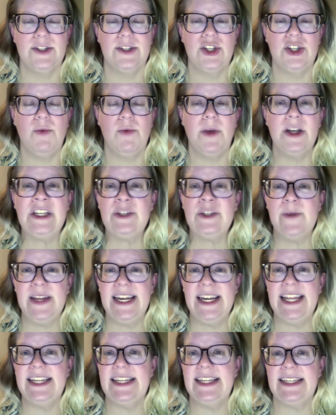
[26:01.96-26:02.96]
So what do we
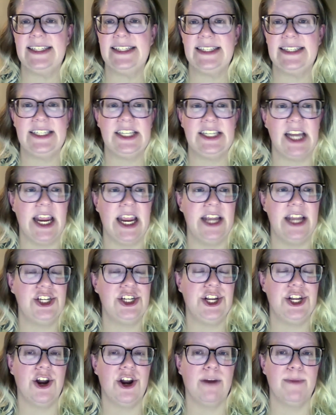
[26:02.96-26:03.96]
need to change
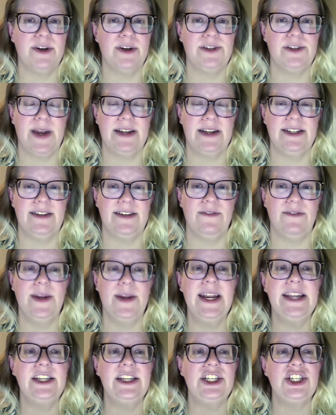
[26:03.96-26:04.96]
in our perspective? We
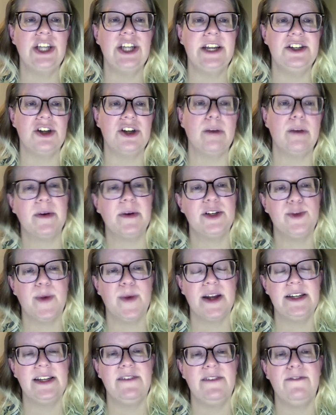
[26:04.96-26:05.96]
need to change our
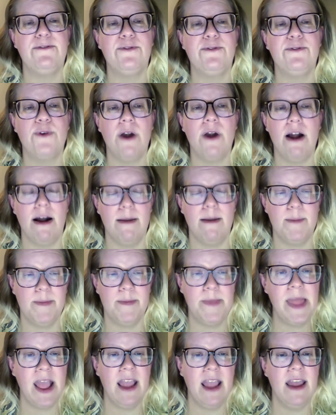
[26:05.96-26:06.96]
perspective from